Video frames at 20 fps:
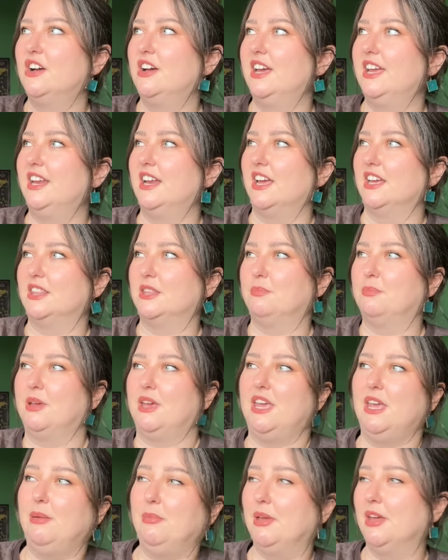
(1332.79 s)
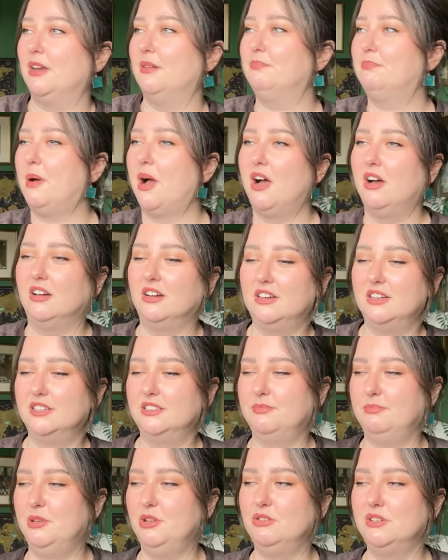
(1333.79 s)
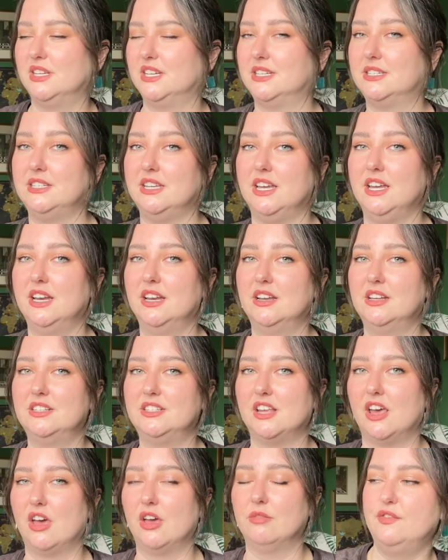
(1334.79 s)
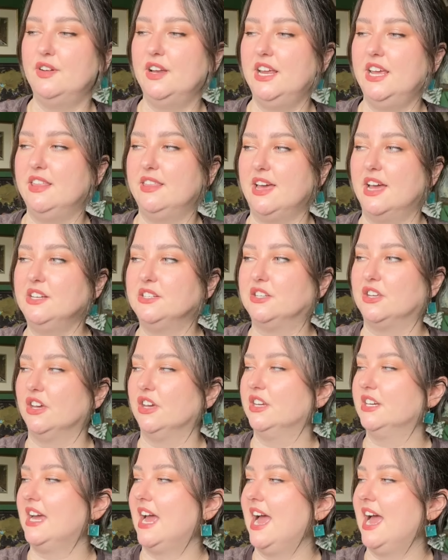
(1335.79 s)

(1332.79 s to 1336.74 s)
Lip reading: in like the bohemian punk music scene. So hopefully that's good.